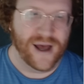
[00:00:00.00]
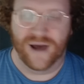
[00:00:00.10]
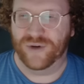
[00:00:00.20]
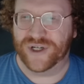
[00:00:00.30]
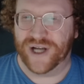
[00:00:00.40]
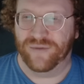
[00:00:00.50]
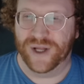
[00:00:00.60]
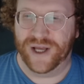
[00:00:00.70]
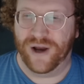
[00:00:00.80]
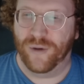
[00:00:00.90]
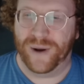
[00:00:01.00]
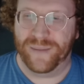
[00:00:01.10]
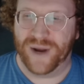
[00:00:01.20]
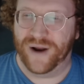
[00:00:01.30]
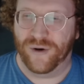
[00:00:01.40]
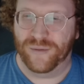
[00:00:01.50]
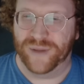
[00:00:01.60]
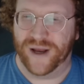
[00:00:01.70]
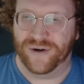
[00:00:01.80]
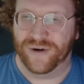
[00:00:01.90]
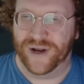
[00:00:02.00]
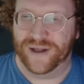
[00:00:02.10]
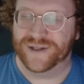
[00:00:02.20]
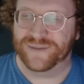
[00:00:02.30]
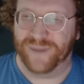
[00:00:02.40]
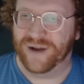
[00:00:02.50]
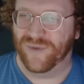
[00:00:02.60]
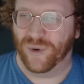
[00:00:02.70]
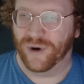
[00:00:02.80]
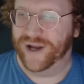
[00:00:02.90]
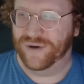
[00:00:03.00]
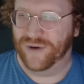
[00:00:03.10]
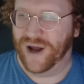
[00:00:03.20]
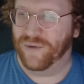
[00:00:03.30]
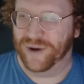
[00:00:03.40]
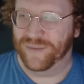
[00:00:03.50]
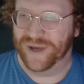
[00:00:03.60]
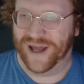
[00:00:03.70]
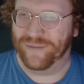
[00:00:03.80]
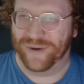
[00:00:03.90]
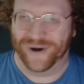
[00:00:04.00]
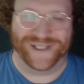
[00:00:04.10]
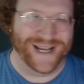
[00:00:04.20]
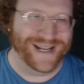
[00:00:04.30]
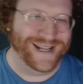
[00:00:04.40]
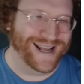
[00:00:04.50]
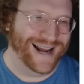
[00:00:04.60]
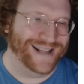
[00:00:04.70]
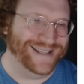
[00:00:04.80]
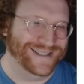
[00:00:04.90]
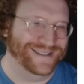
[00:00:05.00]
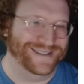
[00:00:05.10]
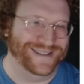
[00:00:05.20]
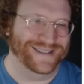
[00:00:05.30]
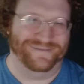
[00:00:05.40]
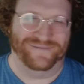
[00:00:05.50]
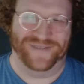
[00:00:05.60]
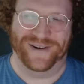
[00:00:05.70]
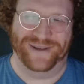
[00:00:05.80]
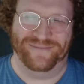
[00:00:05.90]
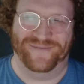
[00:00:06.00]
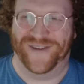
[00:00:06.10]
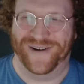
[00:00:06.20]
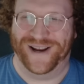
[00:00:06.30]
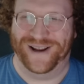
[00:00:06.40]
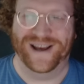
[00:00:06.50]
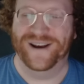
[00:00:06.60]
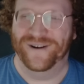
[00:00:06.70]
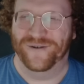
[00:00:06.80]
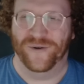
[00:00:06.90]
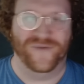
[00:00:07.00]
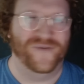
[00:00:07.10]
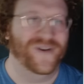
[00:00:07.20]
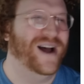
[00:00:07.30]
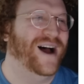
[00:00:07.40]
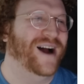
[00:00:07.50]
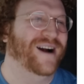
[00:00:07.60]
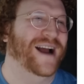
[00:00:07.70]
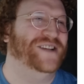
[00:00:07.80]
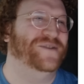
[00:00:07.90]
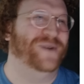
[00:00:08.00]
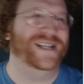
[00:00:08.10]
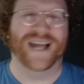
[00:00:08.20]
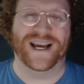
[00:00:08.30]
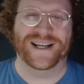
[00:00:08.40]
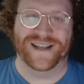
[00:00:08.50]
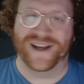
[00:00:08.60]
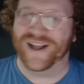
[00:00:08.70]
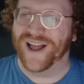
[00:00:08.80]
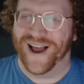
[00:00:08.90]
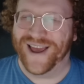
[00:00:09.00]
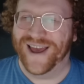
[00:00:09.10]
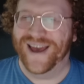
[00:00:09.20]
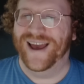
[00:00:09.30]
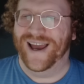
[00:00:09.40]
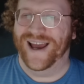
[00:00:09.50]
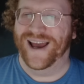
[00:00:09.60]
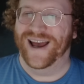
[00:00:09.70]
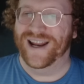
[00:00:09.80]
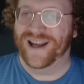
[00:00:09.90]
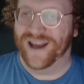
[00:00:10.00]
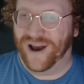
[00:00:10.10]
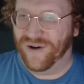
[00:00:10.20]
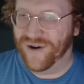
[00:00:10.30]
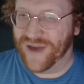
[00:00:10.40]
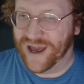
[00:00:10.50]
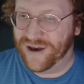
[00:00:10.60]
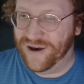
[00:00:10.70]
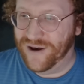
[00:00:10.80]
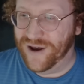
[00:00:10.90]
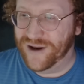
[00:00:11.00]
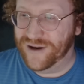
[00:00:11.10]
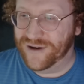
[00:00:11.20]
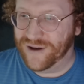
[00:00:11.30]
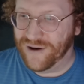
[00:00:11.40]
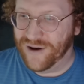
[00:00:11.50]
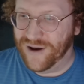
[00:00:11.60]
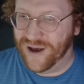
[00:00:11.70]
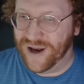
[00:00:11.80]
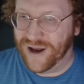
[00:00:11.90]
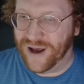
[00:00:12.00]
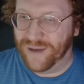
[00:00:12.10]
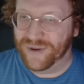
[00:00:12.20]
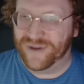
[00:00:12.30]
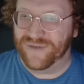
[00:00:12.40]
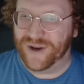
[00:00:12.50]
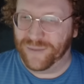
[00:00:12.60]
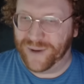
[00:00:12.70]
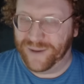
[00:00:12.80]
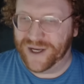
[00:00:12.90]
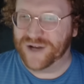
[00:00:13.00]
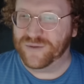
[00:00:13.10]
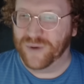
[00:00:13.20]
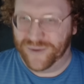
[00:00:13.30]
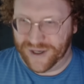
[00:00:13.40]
which I really hope I'm not Homelander in this metaphor. I do not want to be that person. That is a very, very oof. All right, 20 seconds on the clock. And go. Okay, good. Built a vendor payment dashboard with